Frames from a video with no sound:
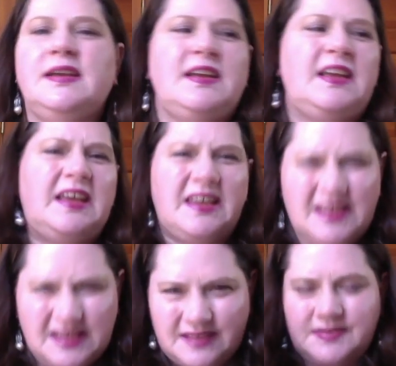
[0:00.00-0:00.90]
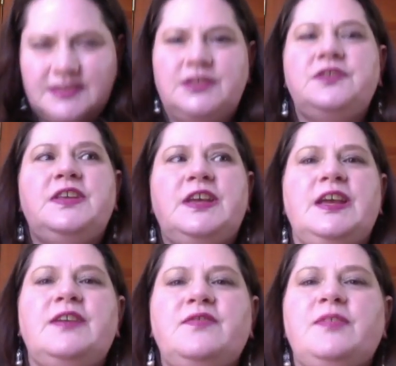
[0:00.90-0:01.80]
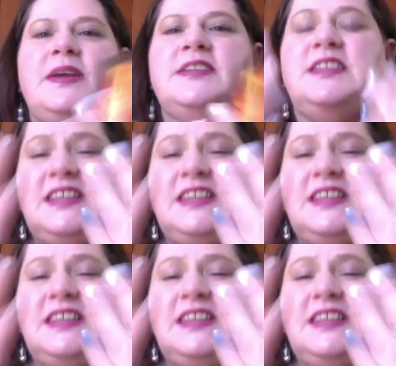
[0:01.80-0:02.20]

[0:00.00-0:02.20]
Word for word: he gives you the information. He